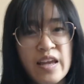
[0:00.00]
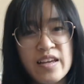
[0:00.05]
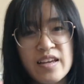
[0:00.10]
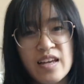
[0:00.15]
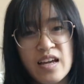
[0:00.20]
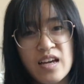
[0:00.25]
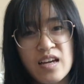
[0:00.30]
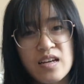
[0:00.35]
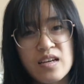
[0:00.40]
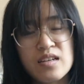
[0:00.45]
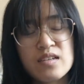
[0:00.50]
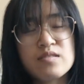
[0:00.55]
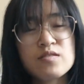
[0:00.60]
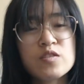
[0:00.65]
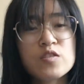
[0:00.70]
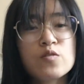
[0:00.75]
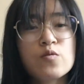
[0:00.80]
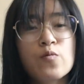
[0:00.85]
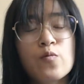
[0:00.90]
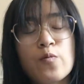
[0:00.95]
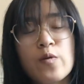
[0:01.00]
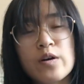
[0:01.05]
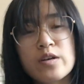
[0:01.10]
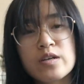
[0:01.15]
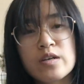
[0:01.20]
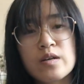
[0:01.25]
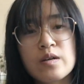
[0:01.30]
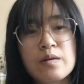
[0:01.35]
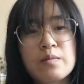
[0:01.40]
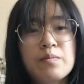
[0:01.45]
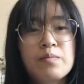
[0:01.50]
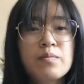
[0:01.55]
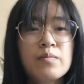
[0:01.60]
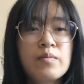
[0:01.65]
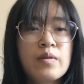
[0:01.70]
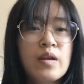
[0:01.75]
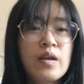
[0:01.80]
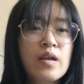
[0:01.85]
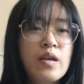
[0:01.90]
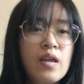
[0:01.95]
guys, welcome
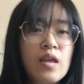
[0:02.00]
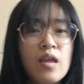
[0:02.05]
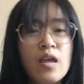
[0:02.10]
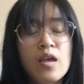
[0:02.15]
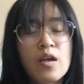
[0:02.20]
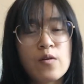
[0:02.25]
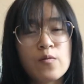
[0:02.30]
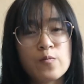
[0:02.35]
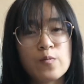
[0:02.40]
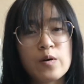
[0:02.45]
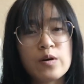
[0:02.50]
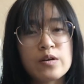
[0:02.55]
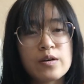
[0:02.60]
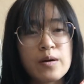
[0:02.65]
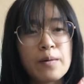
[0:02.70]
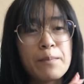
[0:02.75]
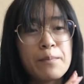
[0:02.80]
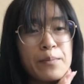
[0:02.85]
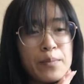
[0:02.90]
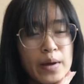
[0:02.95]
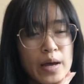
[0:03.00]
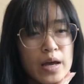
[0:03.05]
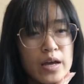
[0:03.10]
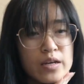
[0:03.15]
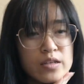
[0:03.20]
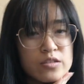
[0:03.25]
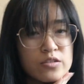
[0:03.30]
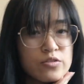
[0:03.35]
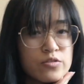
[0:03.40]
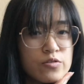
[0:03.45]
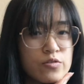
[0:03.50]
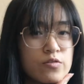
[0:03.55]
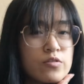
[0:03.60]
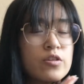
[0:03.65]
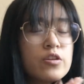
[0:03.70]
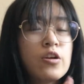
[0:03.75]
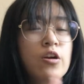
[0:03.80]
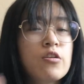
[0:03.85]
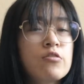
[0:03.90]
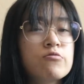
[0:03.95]
back to
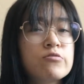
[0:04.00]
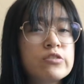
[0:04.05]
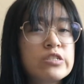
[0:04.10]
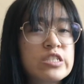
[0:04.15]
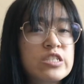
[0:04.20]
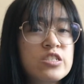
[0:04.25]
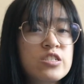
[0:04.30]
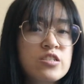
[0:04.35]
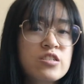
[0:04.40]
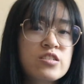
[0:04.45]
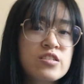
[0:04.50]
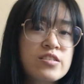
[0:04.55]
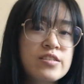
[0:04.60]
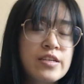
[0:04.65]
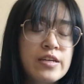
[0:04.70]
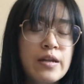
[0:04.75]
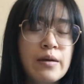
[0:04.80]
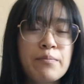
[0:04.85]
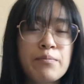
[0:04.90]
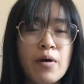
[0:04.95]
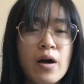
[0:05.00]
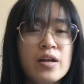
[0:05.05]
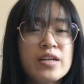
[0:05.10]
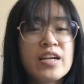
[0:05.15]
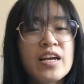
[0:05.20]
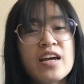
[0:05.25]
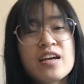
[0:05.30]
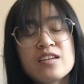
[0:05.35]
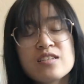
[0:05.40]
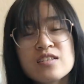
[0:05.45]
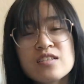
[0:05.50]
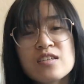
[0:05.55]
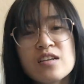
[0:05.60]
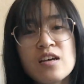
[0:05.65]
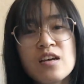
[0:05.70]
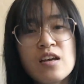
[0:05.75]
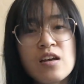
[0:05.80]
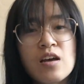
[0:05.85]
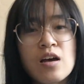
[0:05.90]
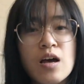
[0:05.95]
the Yarnquisitions Knitting Podcast.
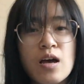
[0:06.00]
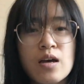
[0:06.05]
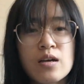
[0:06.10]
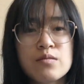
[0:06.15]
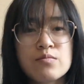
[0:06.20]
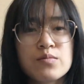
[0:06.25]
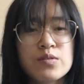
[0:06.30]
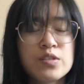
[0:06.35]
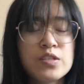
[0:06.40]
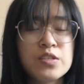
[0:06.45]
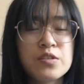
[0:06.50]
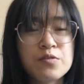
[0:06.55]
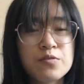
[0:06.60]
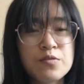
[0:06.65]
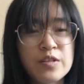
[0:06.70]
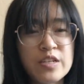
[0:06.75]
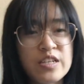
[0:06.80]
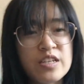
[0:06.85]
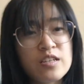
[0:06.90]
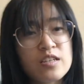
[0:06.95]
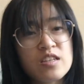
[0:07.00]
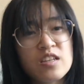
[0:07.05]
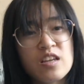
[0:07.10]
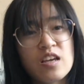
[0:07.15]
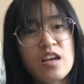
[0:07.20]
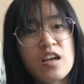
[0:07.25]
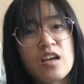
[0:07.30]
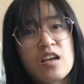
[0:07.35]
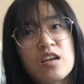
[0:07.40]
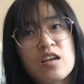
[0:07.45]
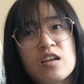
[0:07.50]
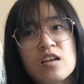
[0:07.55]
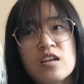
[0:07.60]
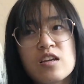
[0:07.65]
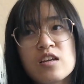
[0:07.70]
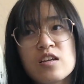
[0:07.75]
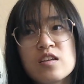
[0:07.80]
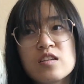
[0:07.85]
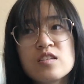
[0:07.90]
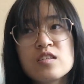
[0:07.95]
I'm Celine
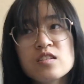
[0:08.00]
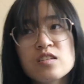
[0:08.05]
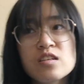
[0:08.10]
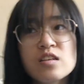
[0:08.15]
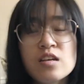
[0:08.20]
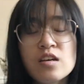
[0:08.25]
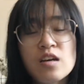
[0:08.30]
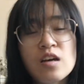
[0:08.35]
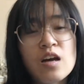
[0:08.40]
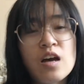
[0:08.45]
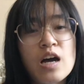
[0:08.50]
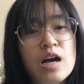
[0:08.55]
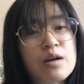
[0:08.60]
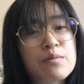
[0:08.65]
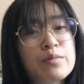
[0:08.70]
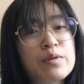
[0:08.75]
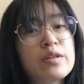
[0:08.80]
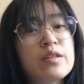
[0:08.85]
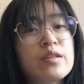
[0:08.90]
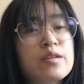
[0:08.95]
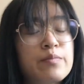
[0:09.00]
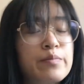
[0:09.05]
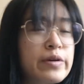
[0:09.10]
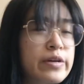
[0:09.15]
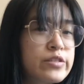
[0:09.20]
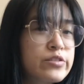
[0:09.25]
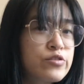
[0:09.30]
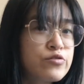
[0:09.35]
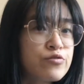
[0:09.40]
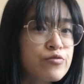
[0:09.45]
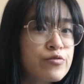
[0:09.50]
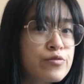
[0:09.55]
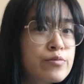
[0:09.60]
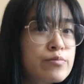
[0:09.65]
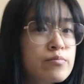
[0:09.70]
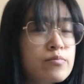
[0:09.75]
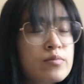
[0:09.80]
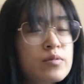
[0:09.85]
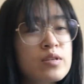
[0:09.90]
and I'm in the bedroom